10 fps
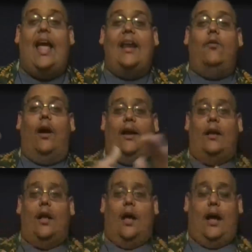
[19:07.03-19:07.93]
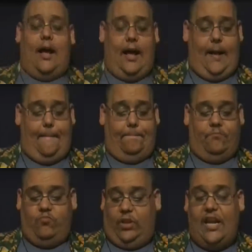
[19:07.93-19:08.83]
Anyway,
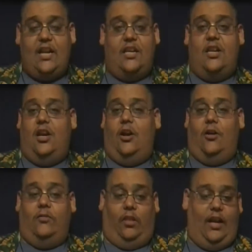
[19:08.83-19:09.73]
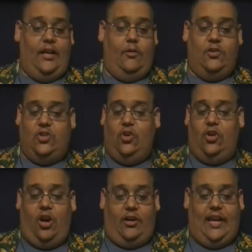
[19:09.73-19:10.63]
lighting here is
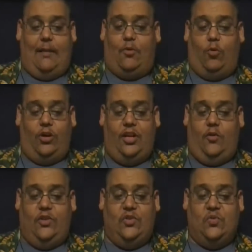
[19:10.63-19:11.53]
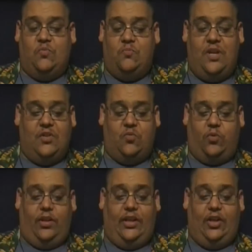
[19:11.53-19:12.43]
good. Our camera work here is
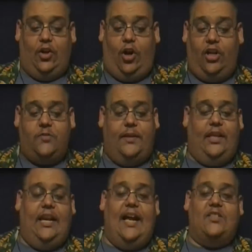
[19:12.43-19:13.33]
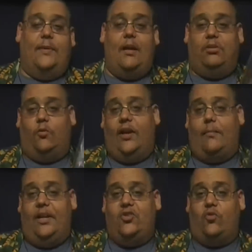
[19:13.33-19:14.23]
really good. Ultimately, guys, am I able to
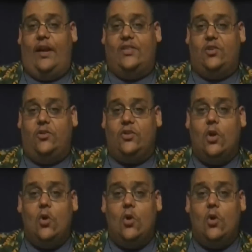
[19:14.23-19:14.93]
recommend Trancers?